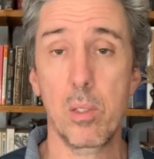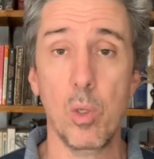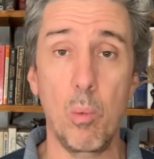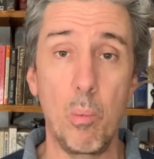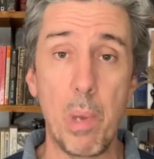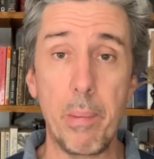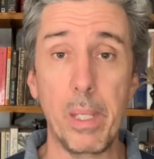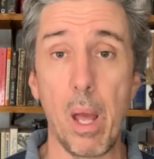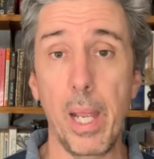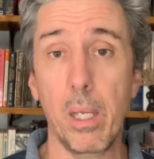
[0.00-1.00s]
So maybe
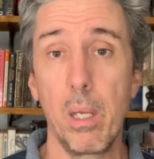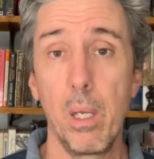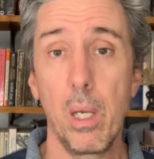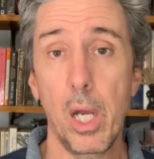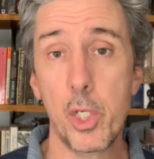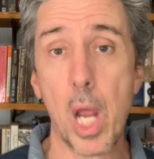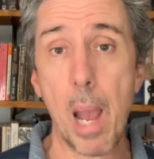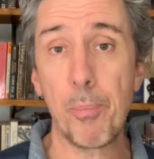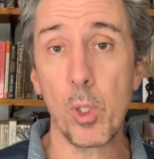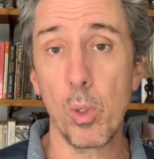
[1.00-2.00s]
like a
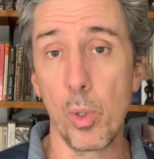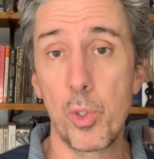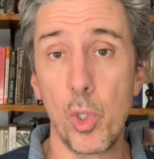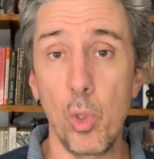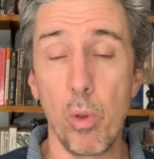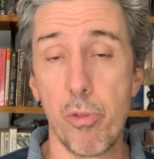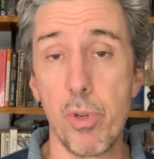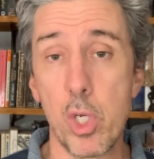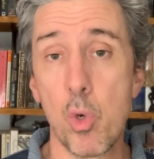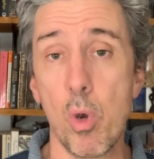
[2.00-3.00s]
chapter or two or
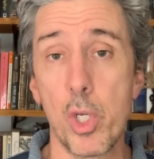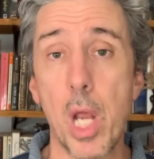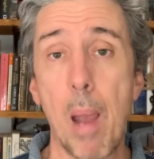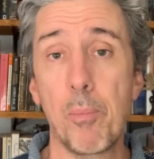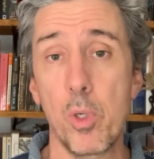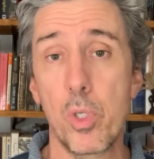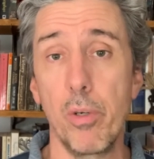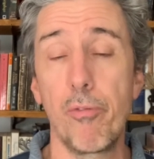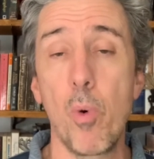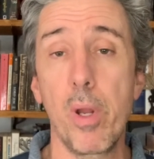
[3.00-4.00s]
three short chapters in a
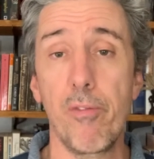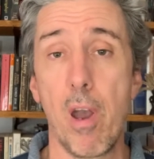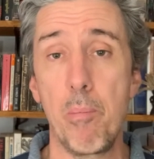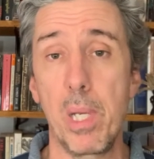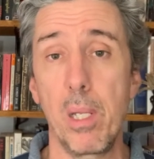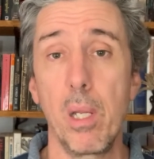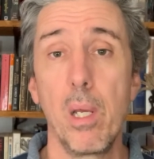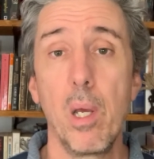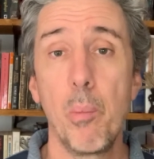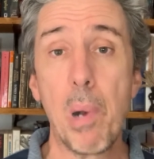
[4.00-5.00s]
45-minute
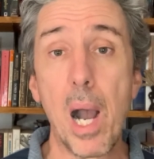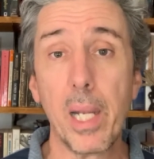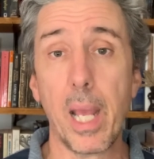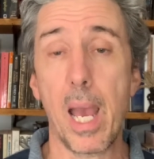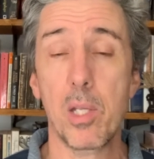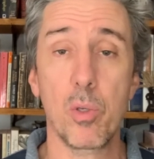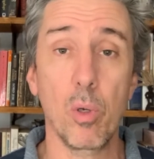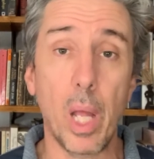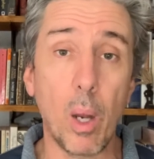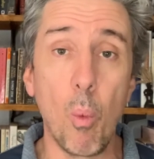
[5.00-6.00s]
podcast, or
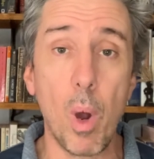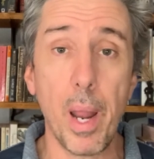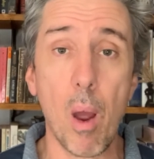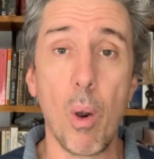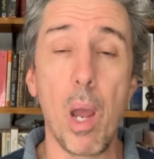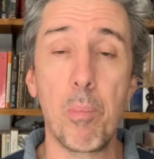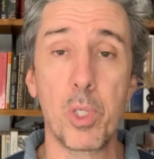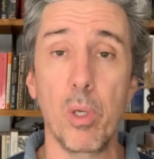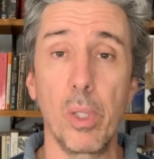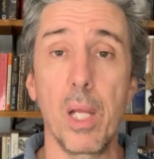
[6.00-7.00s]
like a 1 hour
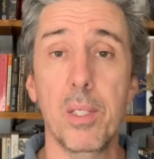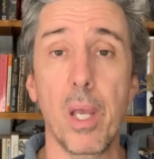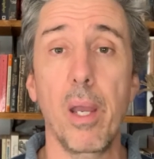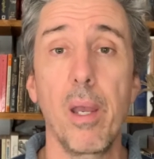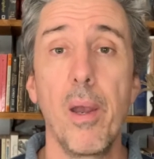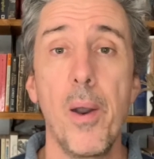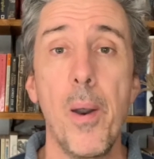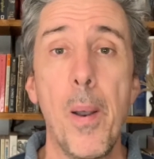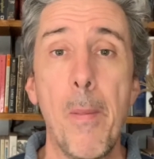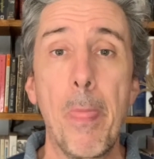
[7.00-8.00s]
episode, let's say.
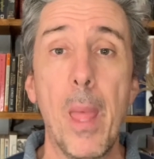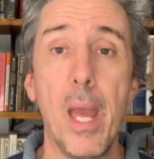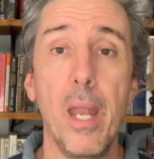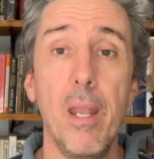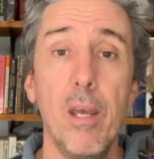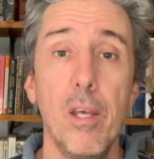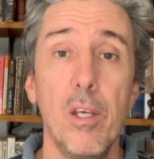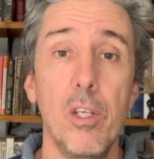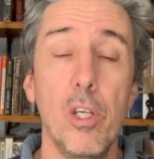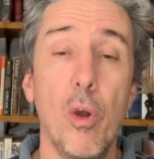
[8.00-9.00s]
And,
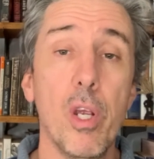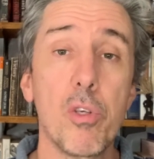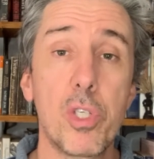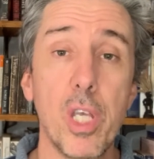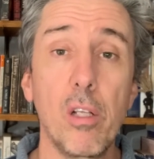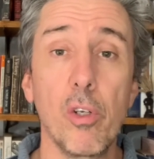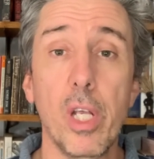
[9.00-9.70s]
here's Sigler.